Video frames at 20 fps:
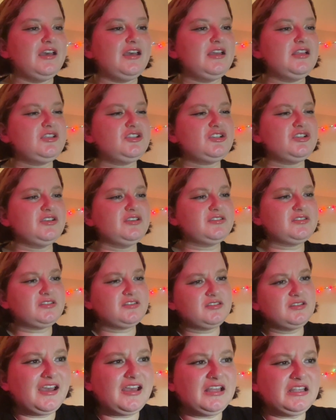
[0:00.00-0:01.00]
It
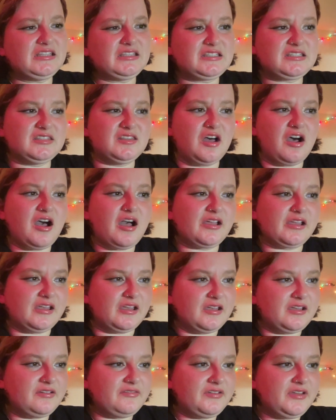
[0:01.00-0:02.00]
just, it's not
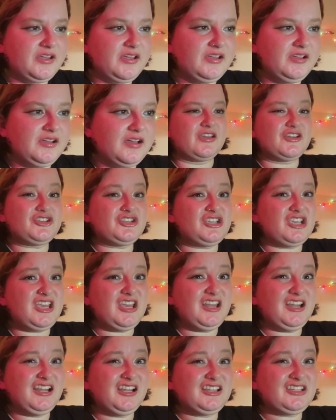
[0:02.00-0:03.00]
giving. A
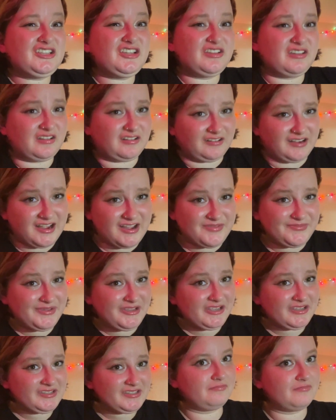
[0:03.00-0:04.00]
sheet to the
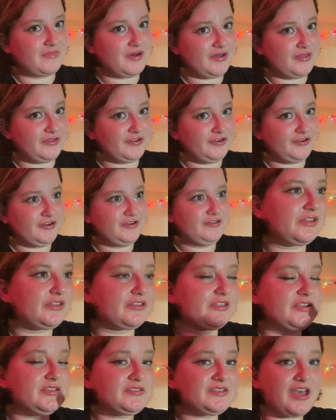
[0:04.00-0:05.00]
Grammys, mother?
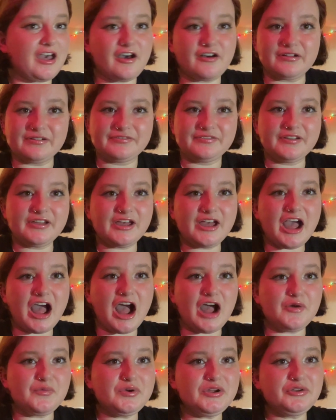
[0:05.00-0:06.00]
This outfit,
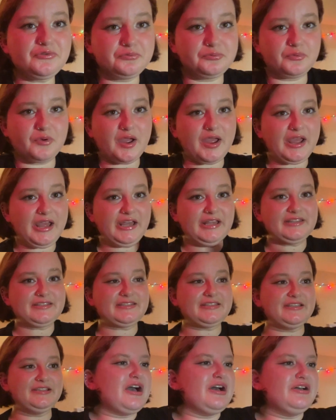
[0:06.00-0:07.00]
I would rate
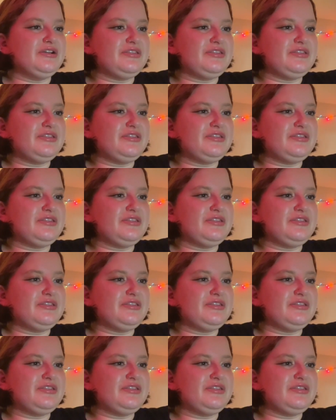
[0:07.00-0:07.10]
a